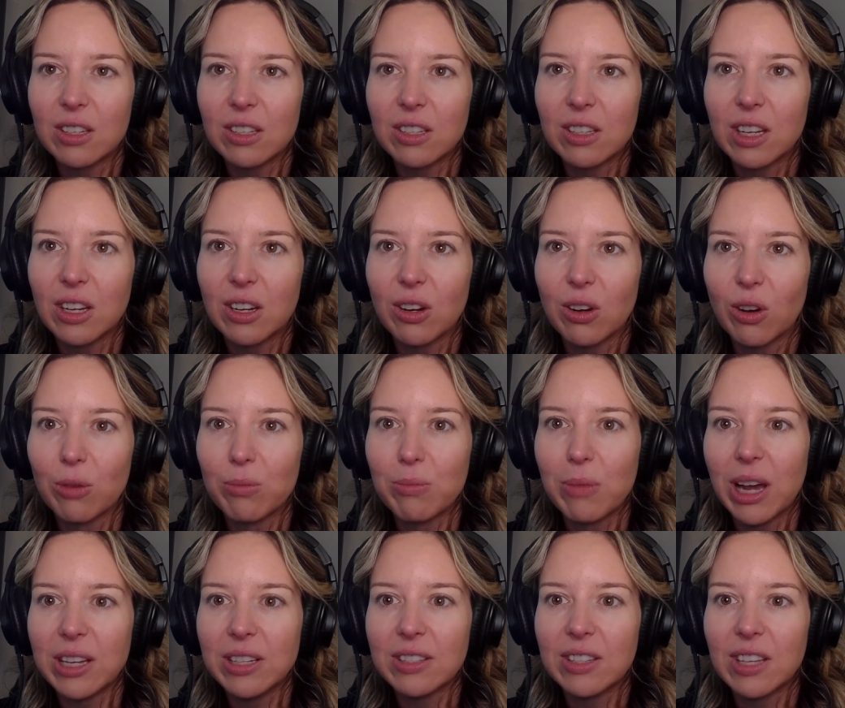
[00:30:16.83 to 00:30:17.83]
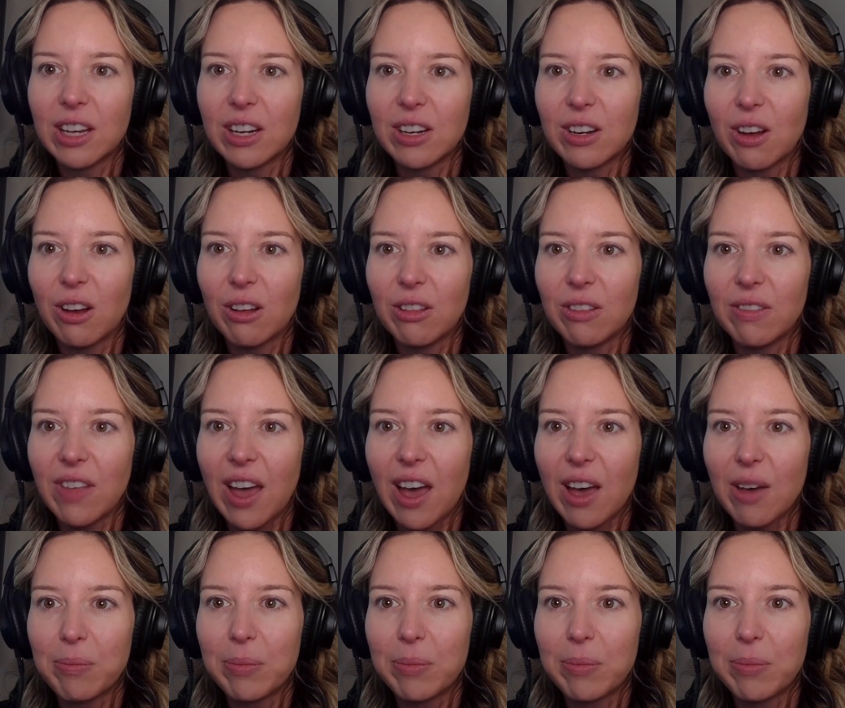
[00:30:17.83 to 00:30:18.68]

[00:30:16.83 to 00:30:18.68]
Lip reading: like her mindset and all of that.